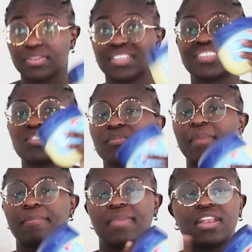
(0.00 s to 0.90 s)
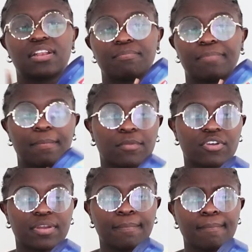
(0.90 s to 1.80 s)
This is not my main balm
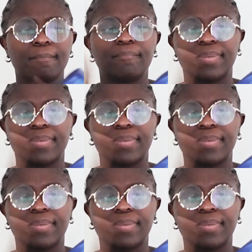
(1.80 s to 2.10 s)
cream,